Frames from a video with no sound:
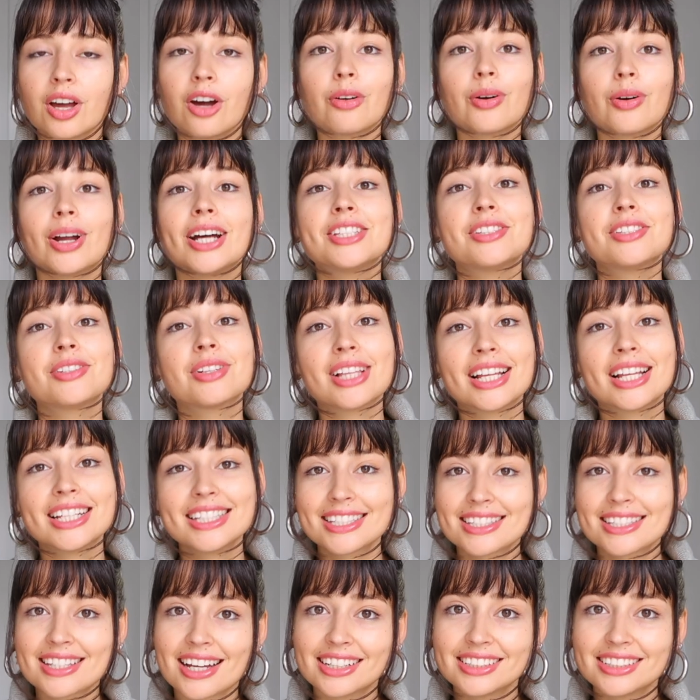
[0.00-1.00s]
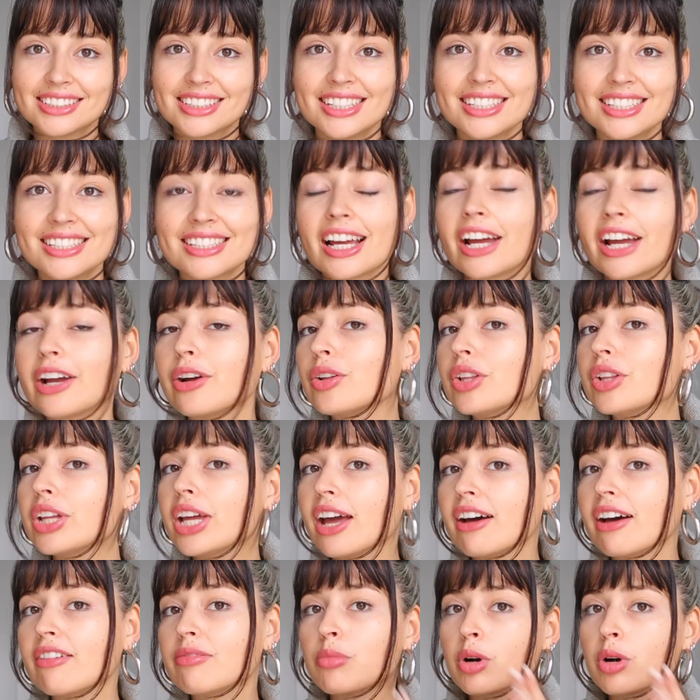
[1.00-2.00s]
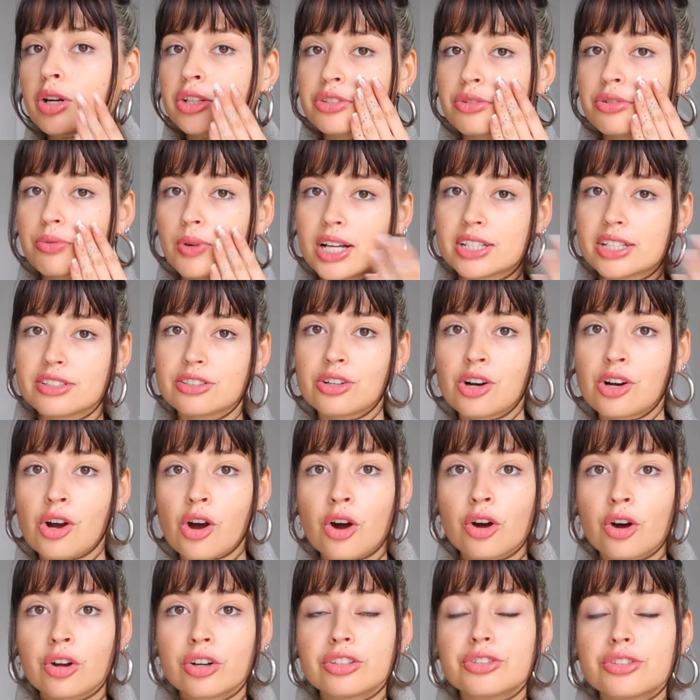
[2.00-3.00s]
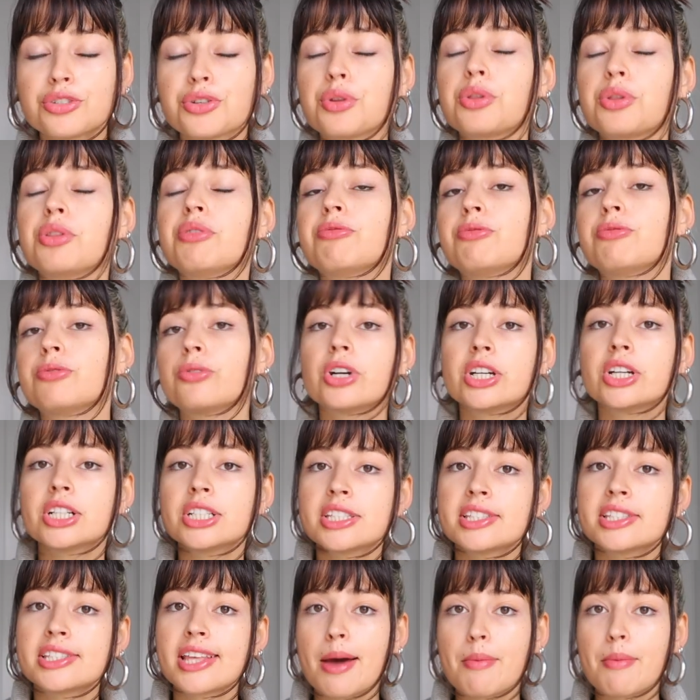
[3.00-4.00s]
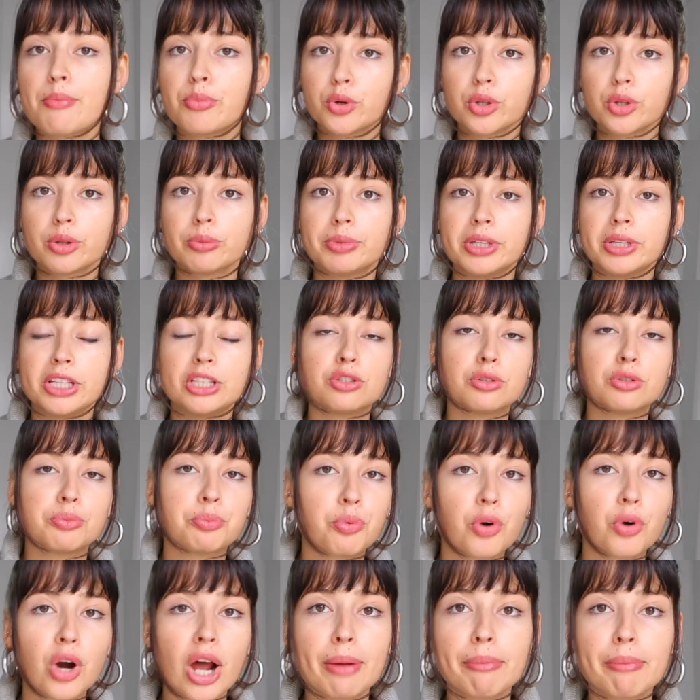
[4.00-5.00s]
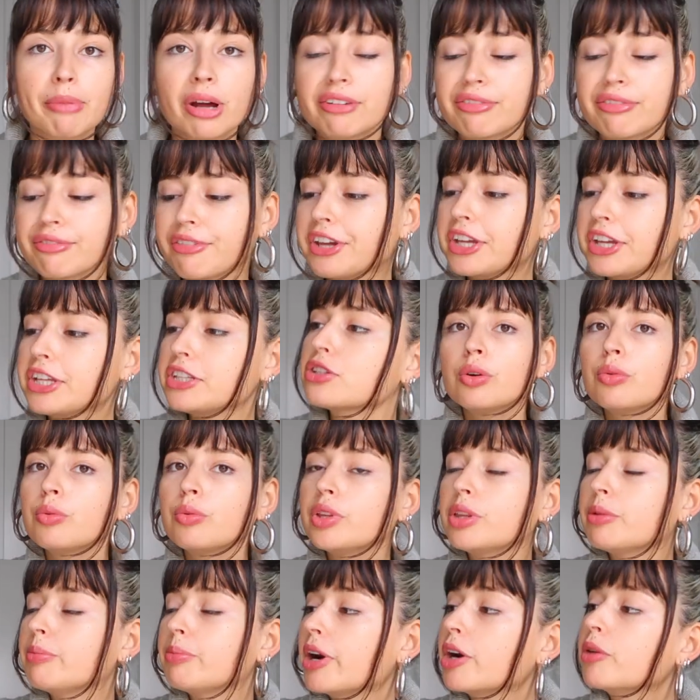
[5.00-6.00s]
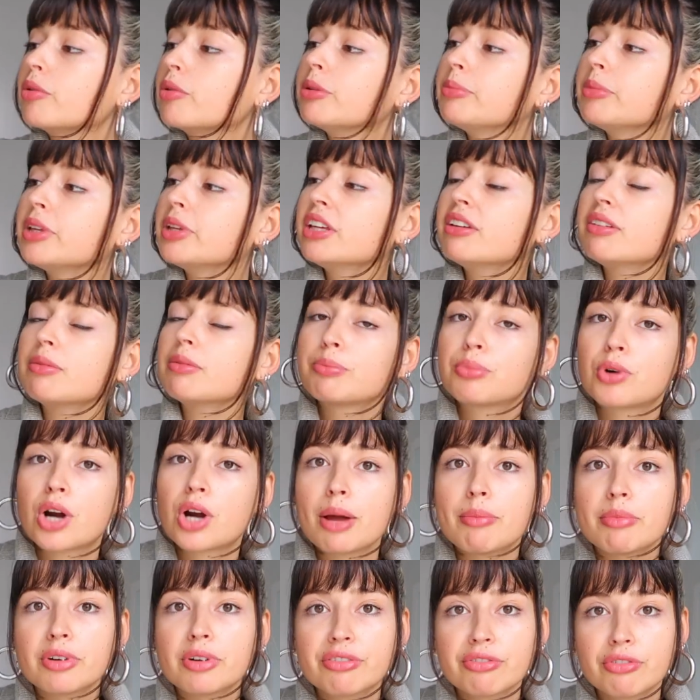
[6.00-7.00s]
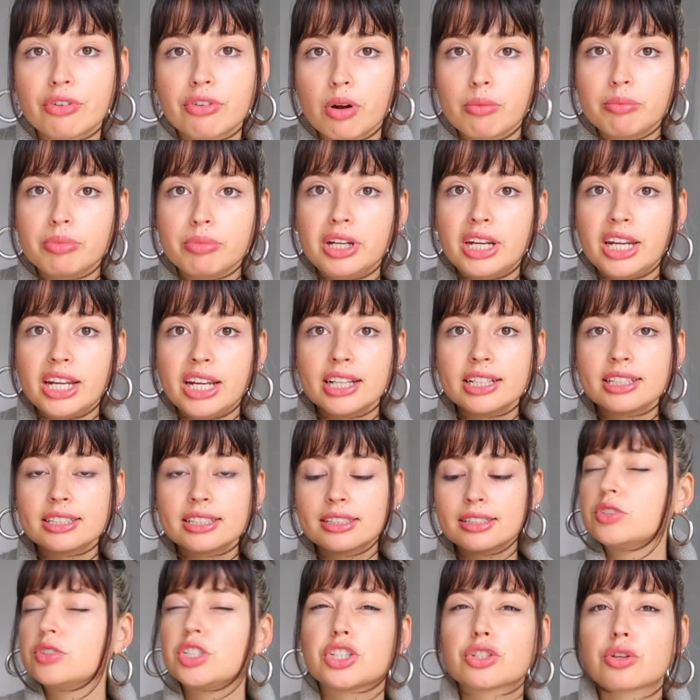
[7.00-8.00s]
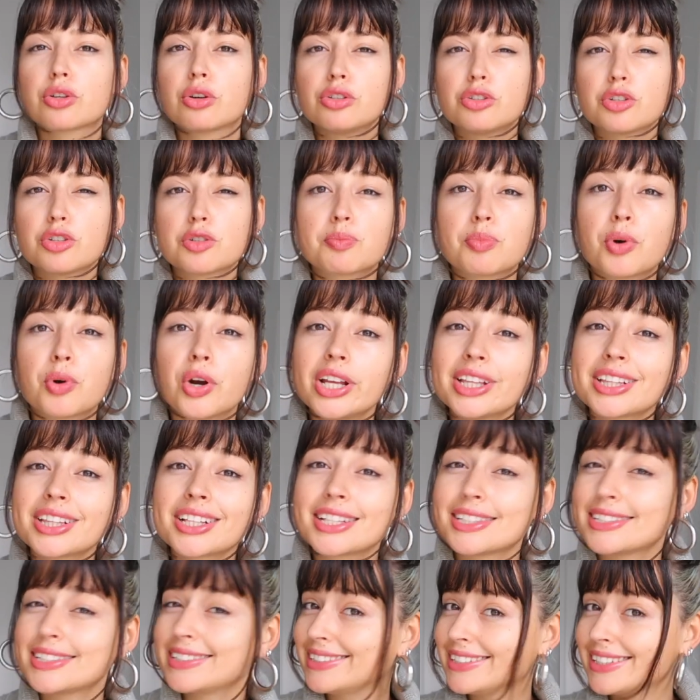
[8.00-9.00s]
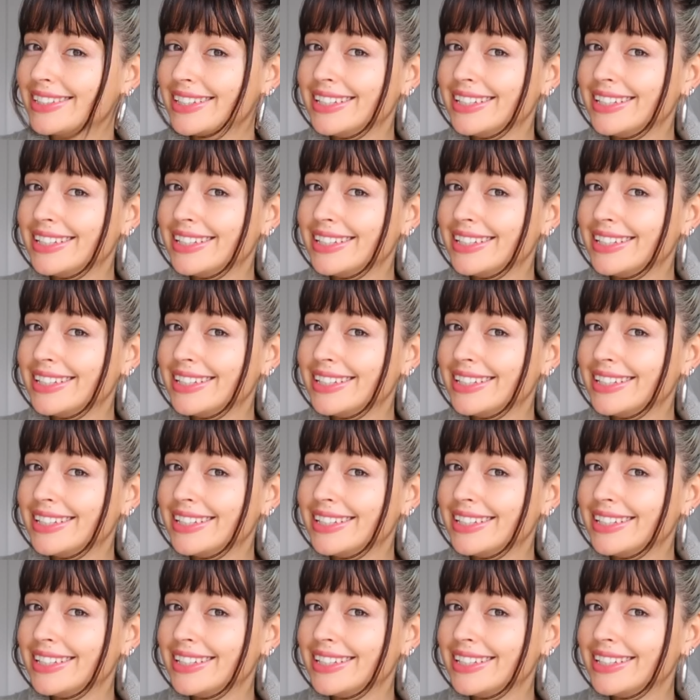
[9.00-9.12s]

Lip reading: Alright, so let's start this. I only have moisturizer on, so the first step will be to prime my face with a Bear With Me primer from NYX. Just going to spray it because it's